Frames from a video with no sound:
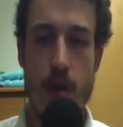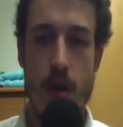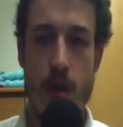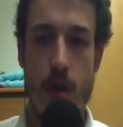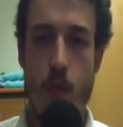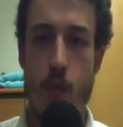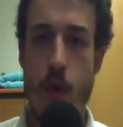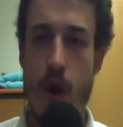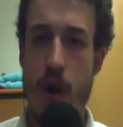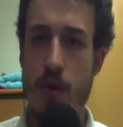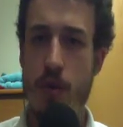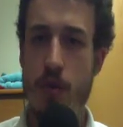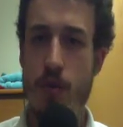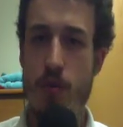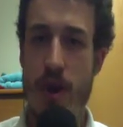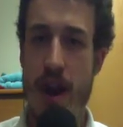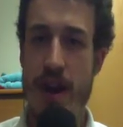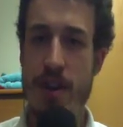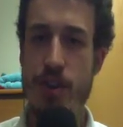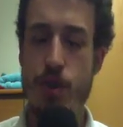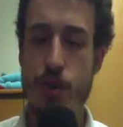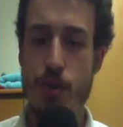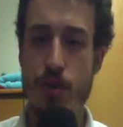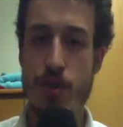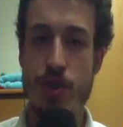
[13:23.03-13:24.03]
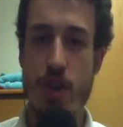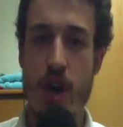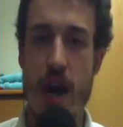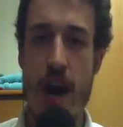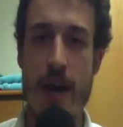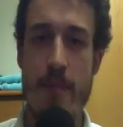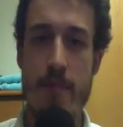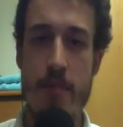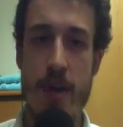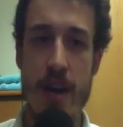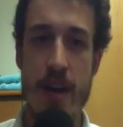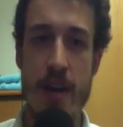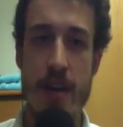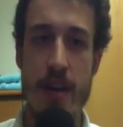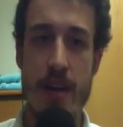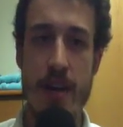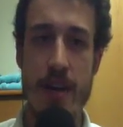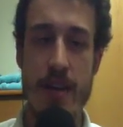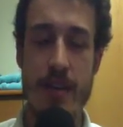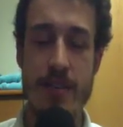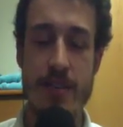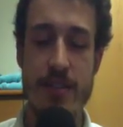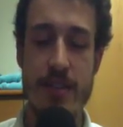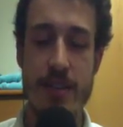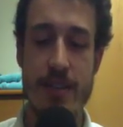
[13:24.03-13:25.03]
well, gradual typing
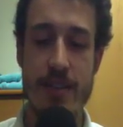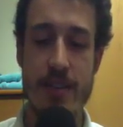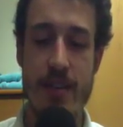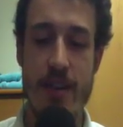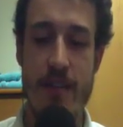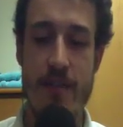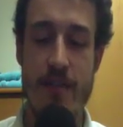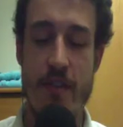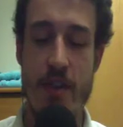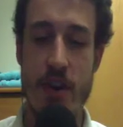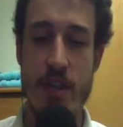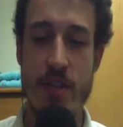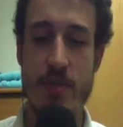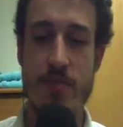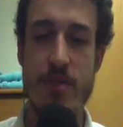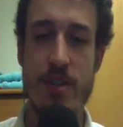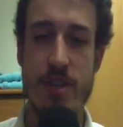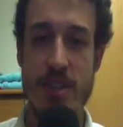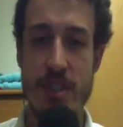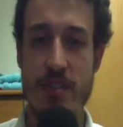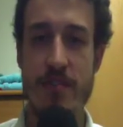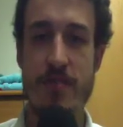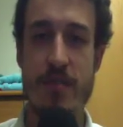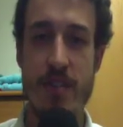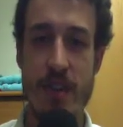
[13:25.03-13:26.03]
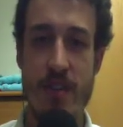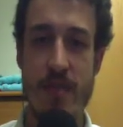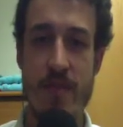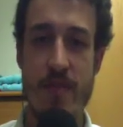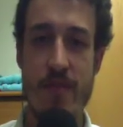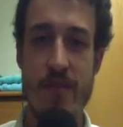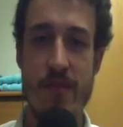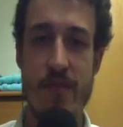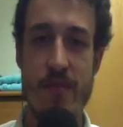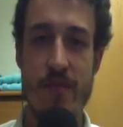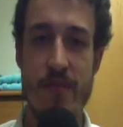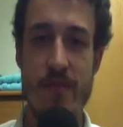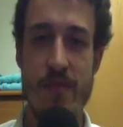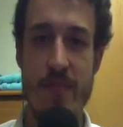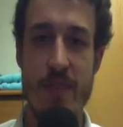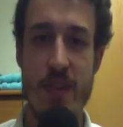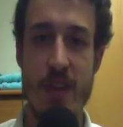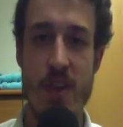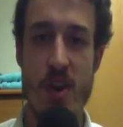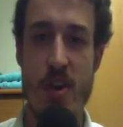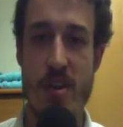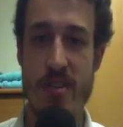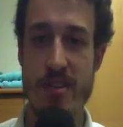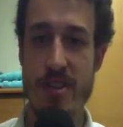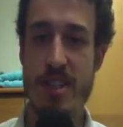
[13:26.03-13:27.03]
is a, a very specific
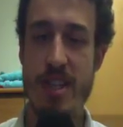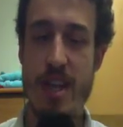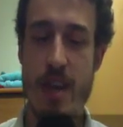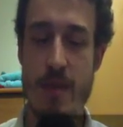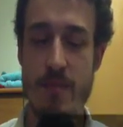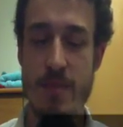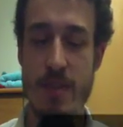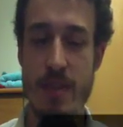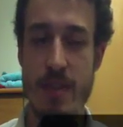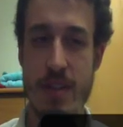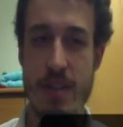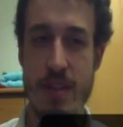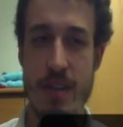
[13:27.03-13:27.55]
concept.